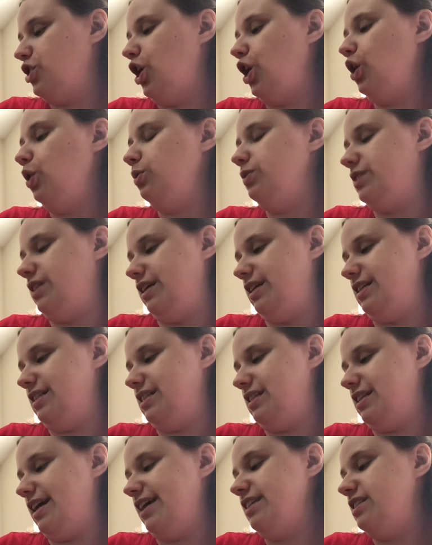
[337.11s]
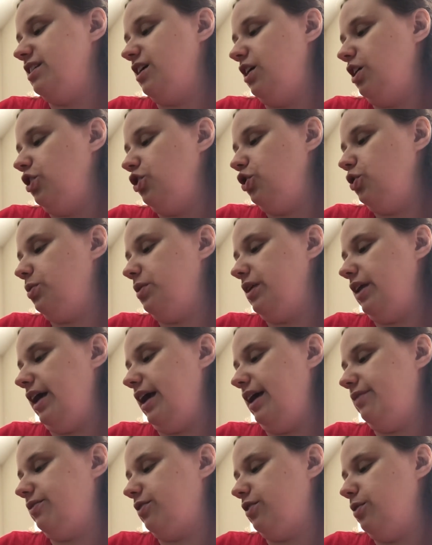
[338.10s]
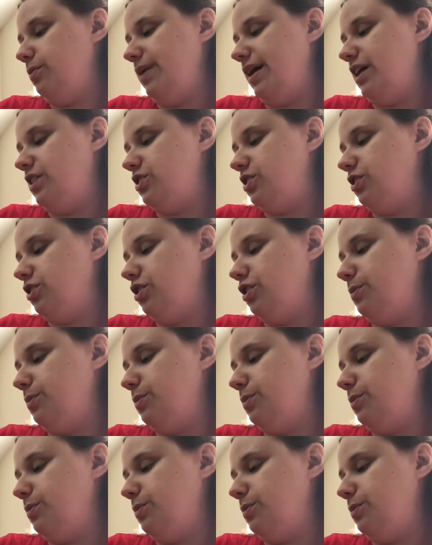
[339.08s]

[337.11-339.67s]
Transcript: coziest nest you could ever imagine,